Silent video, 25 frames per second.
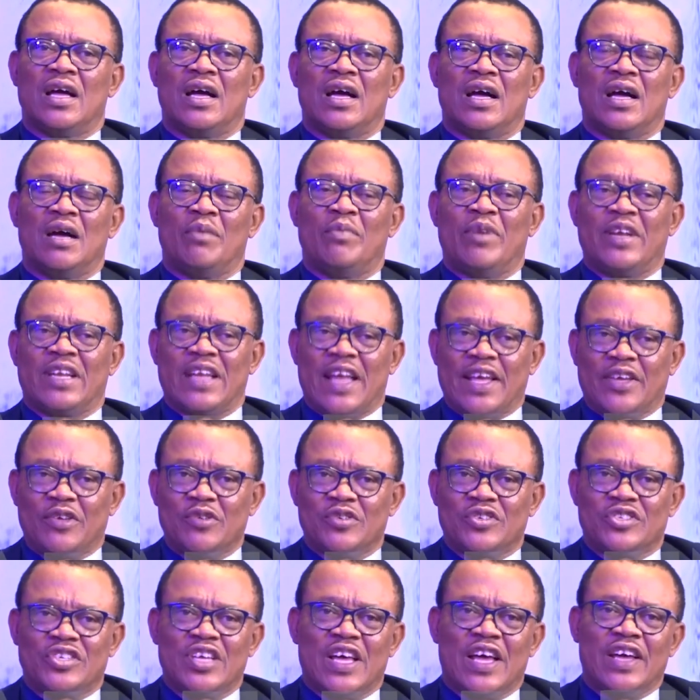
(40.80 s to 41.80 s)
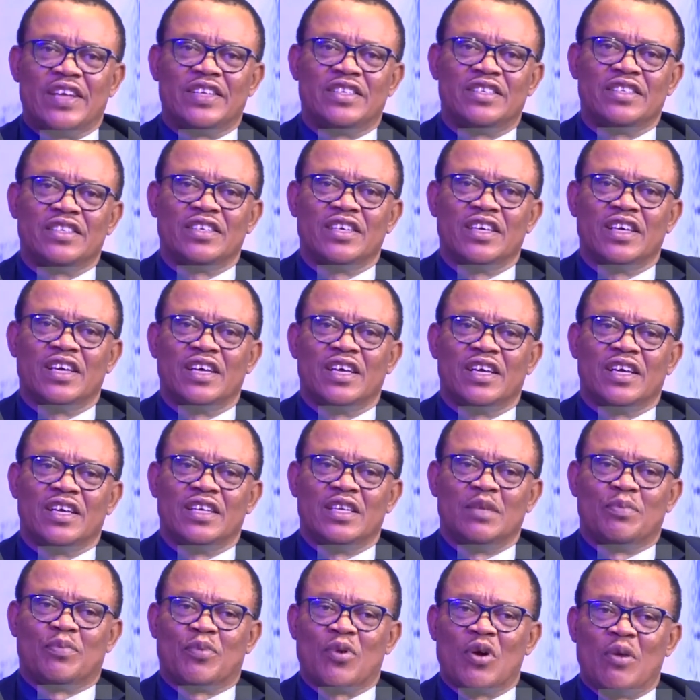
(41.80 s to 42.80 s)
But like you said, the
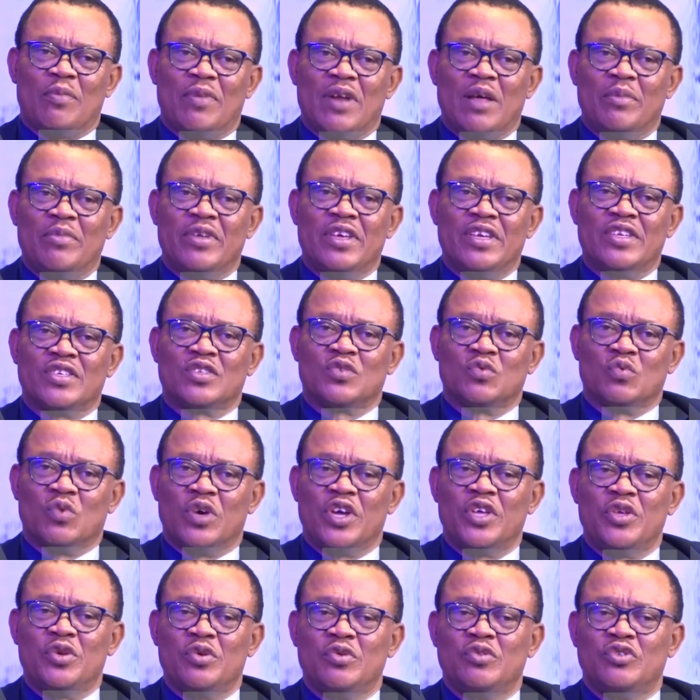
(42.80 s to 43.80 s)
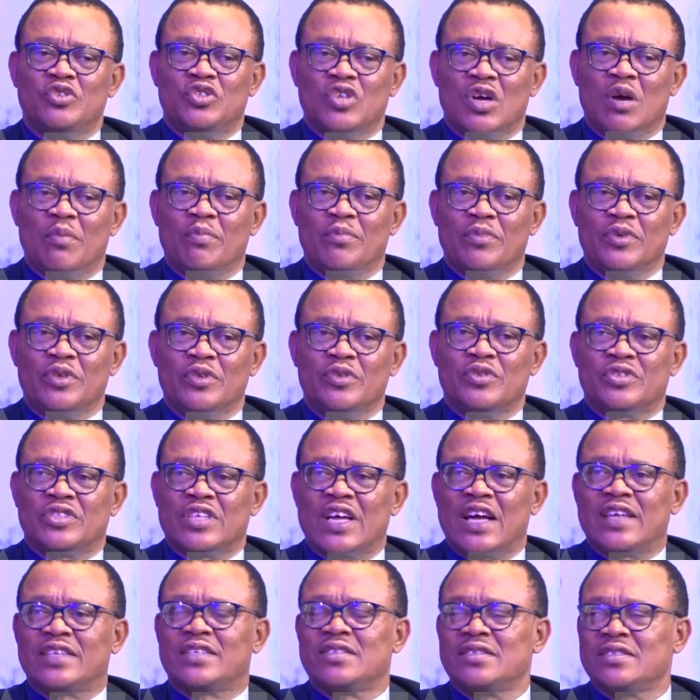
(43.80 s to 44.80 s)
problem is when you jump, you
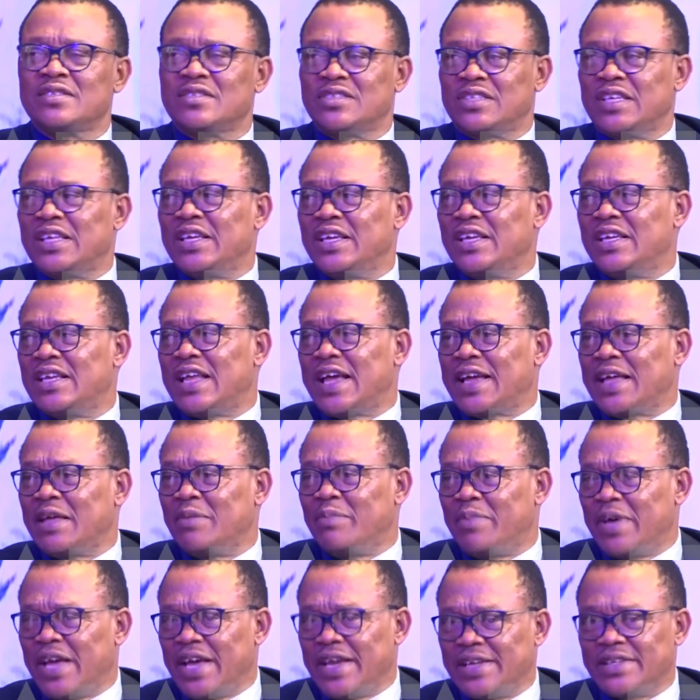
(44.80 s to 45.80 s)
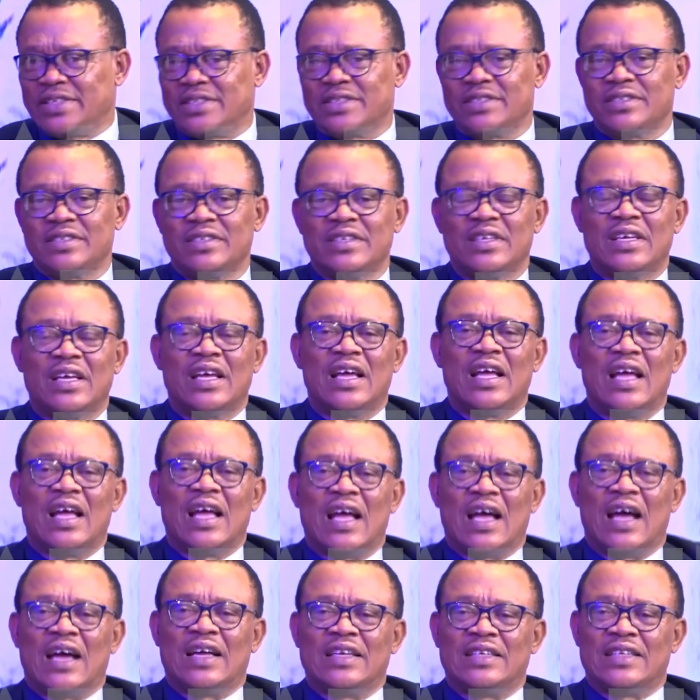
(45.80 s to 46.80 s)
start singing like a bird,
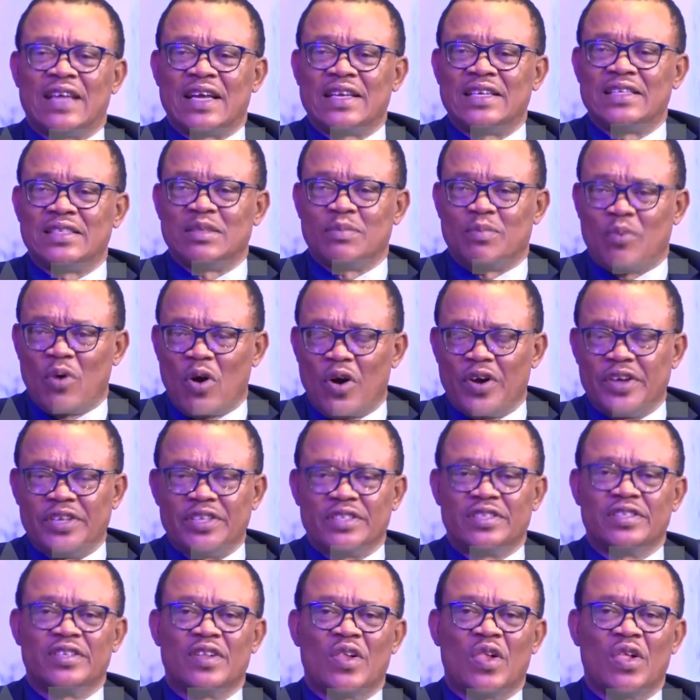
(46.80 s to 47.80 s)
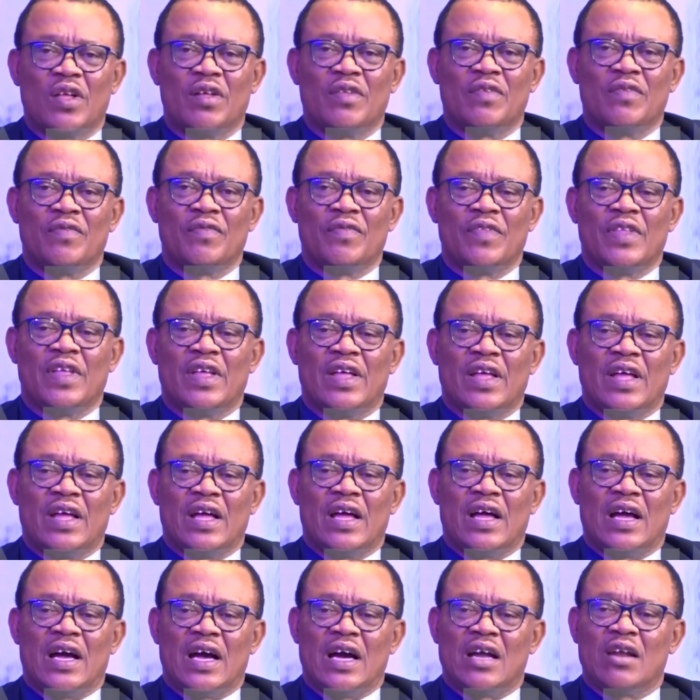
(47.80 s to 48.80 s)
and that is the point.
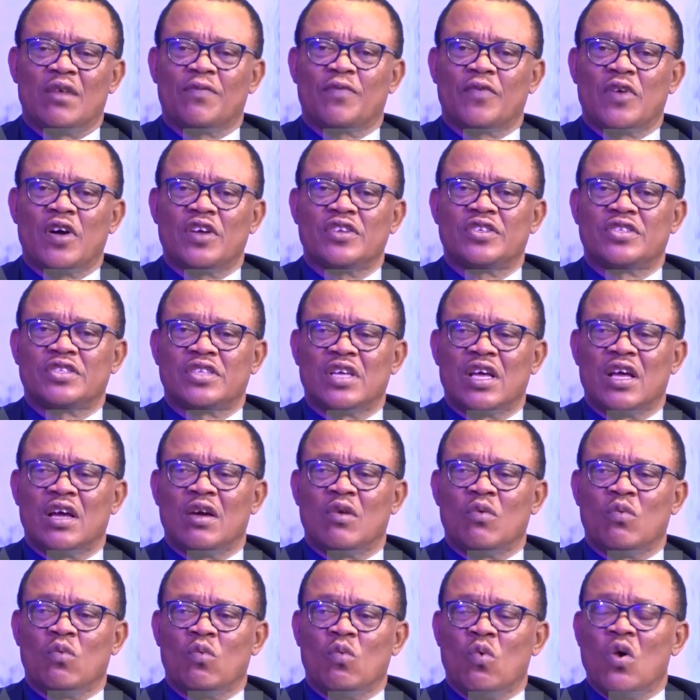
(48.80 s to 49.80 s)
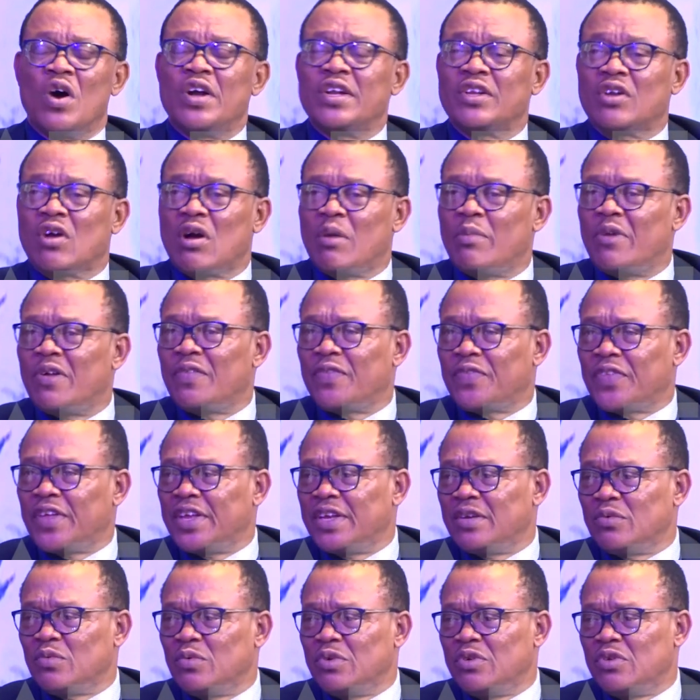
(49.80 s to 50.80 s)
And of course, one common thing
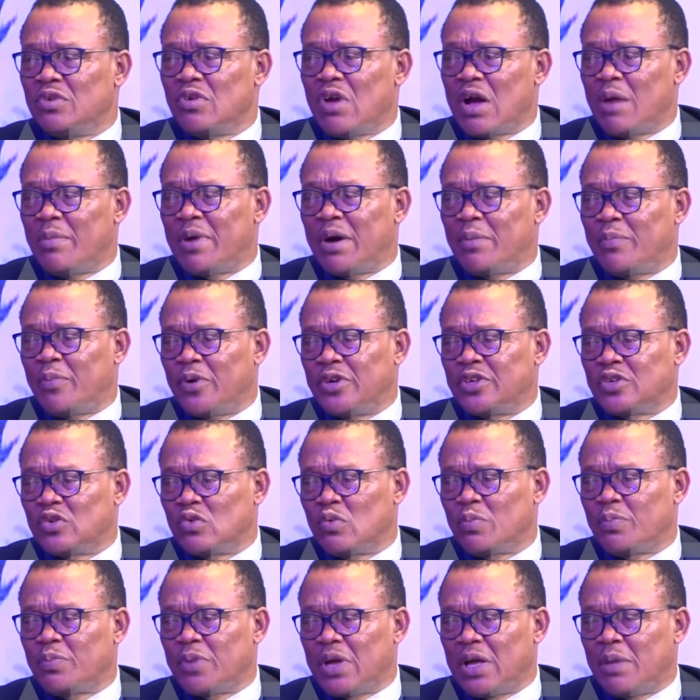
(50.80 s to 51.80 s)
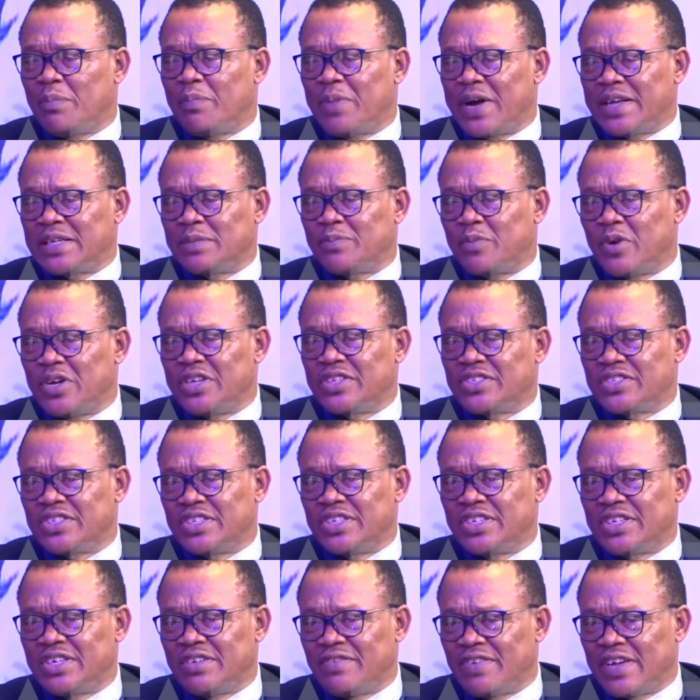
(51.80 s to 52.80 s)
we know about political party policies
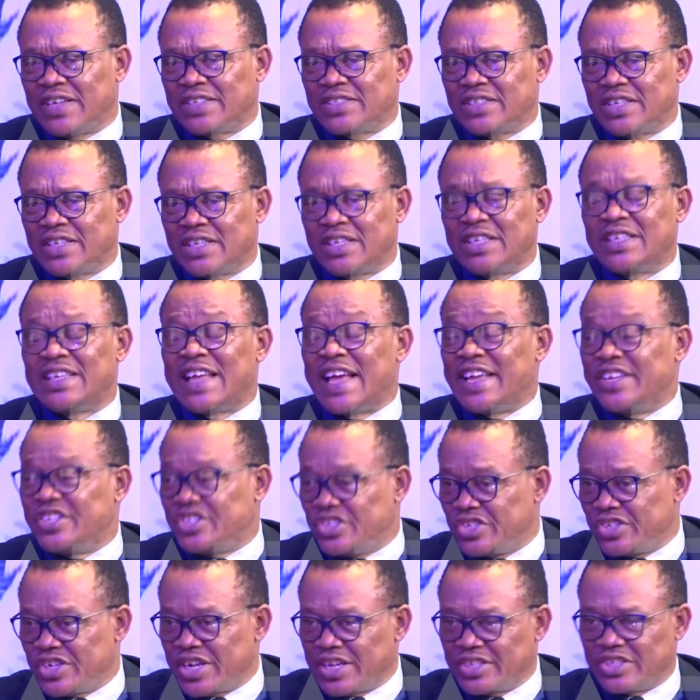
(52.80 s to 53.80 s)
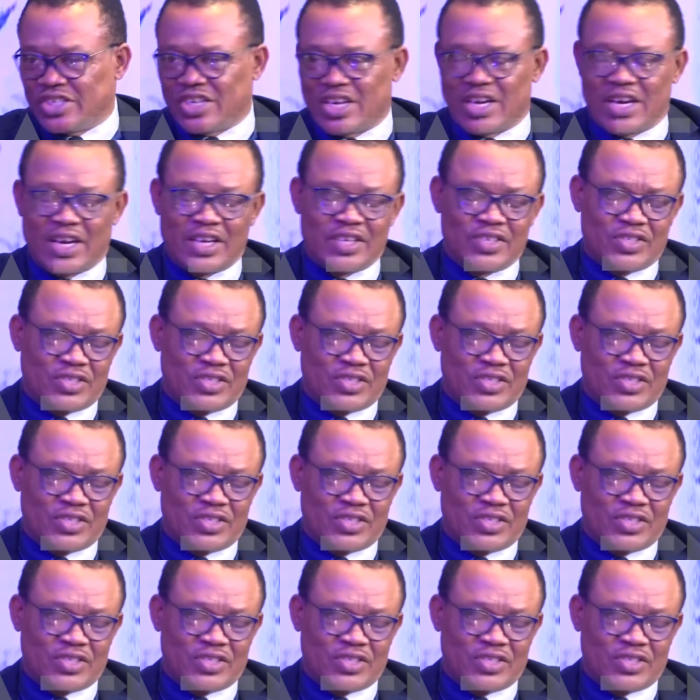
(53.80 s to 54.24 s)
in River State, in Nigeria generally,